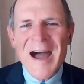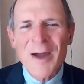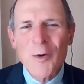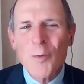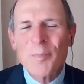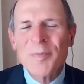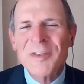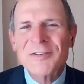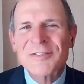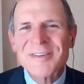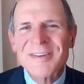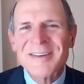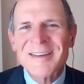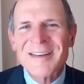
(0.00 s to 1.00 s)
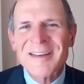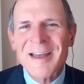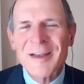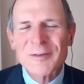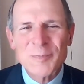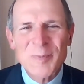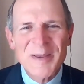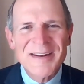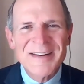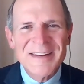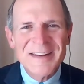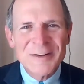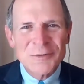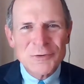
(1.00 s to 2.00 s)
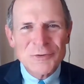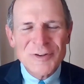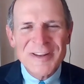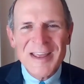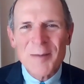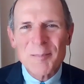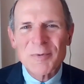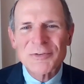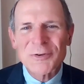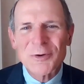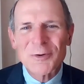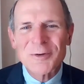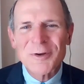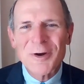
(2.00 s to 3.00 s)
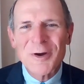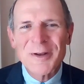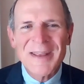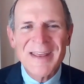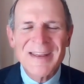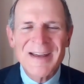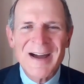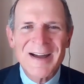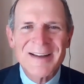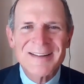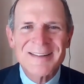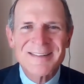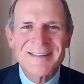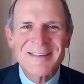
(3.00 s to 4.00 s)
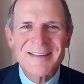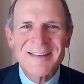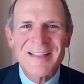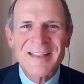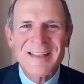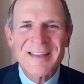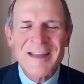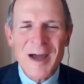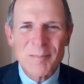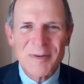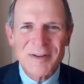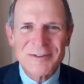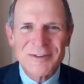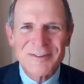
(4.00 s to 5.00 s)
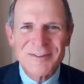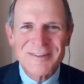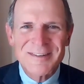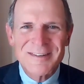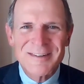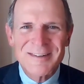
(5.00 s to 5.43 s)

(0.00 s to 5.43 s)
I hope this has been an interesting episode on AI. God bless you.